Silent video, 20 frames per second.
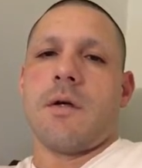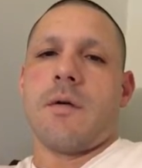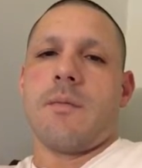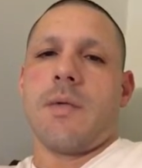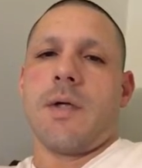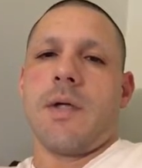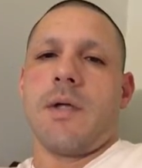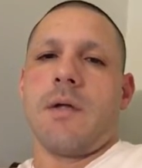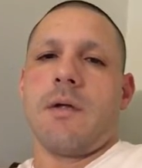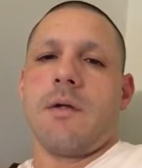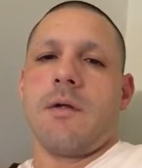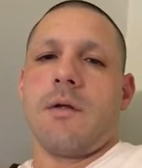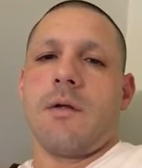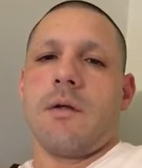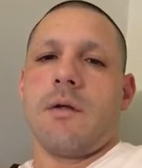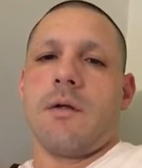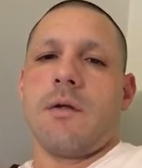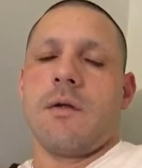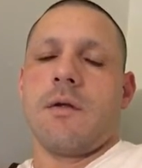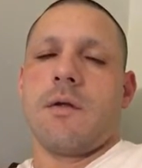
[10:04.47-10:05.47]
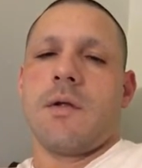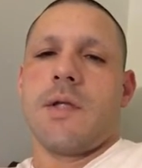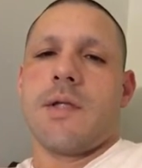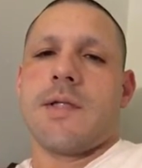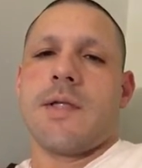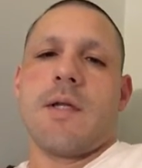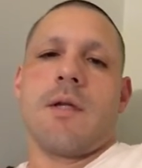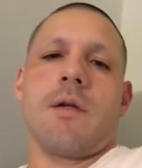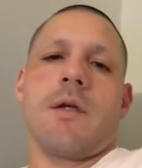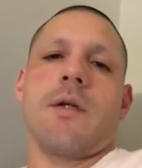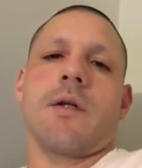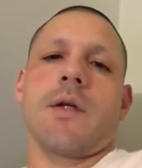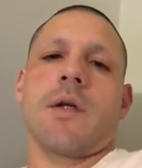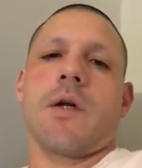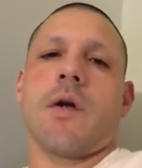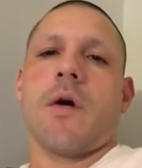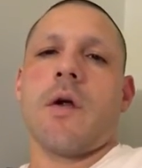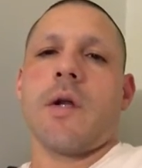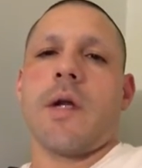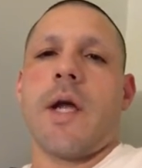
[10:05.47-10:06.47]
I mean, it's either you
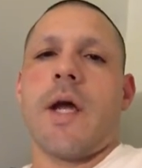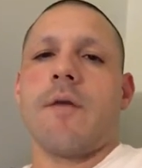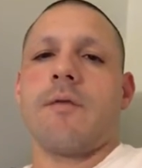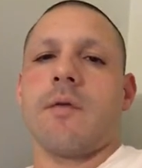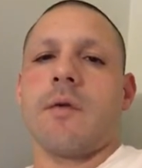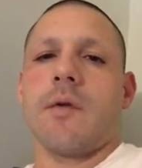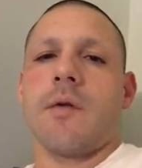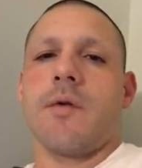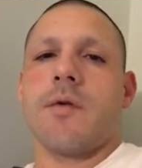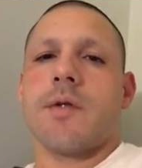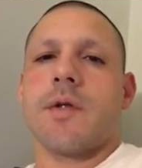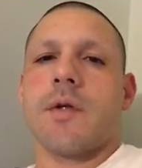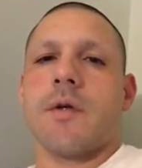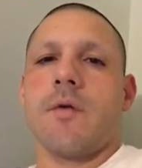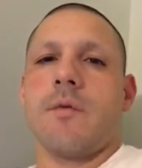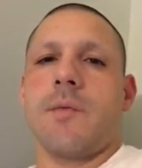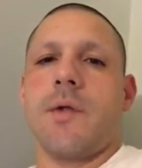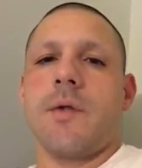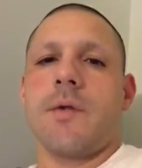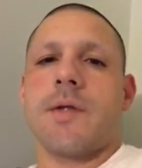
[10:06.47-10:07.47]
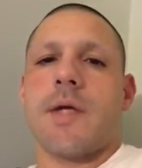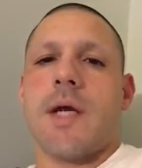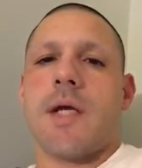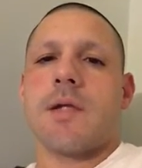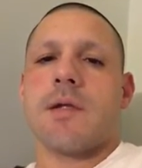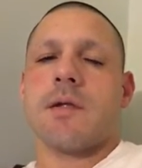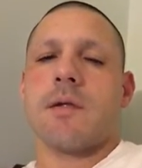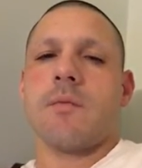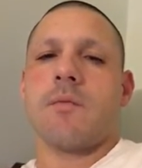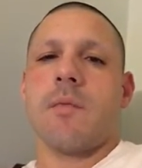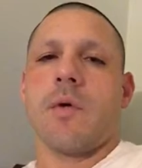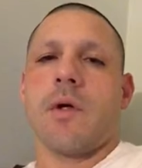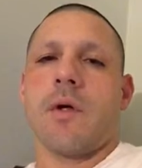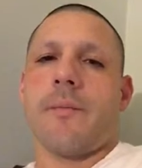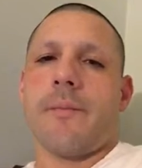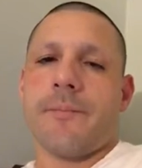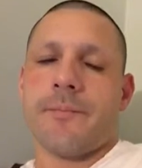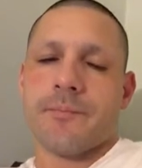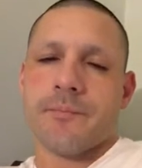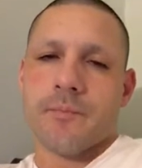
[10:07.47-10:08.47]
could call it evolution or mutation,
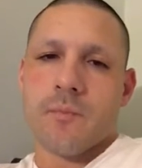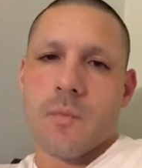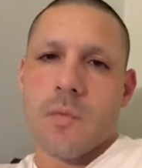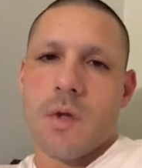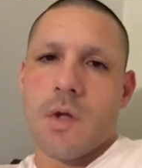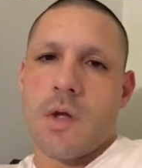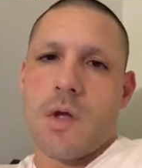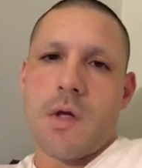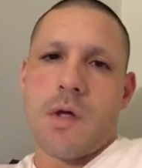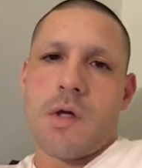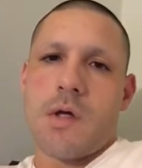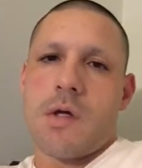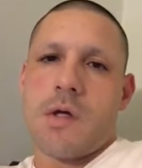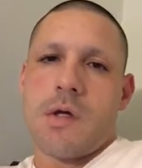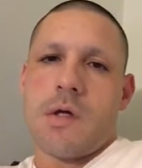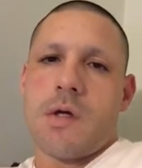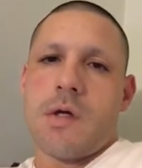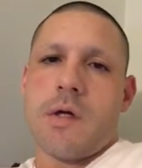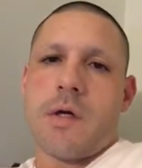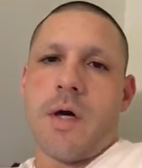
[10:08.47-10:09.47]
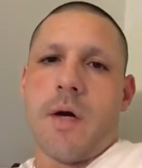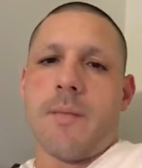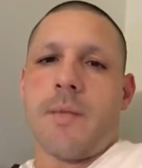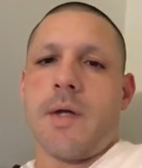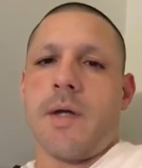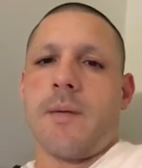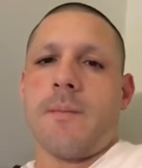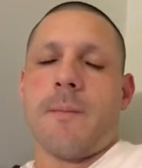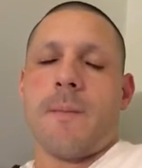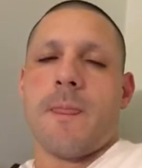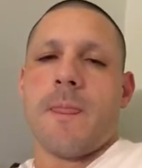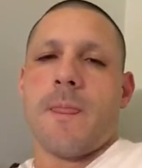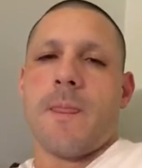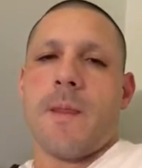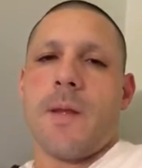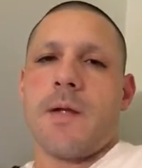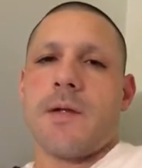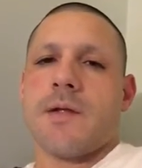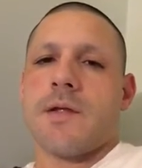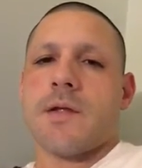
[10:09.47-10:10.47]
but I mean,
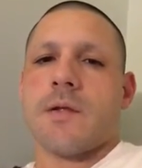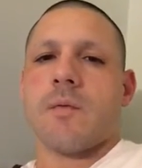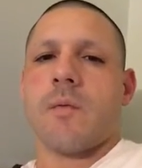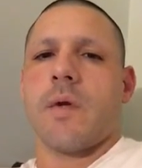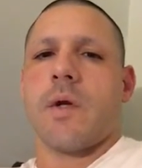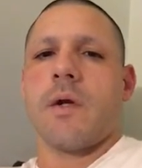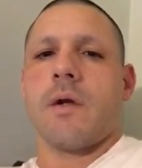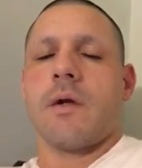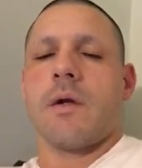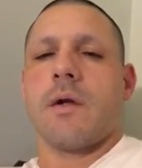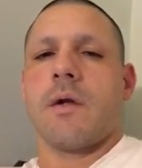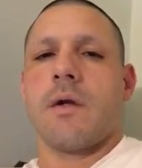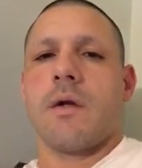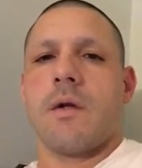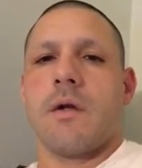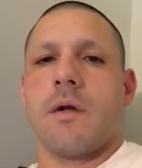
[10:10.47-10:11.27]
it's just weird.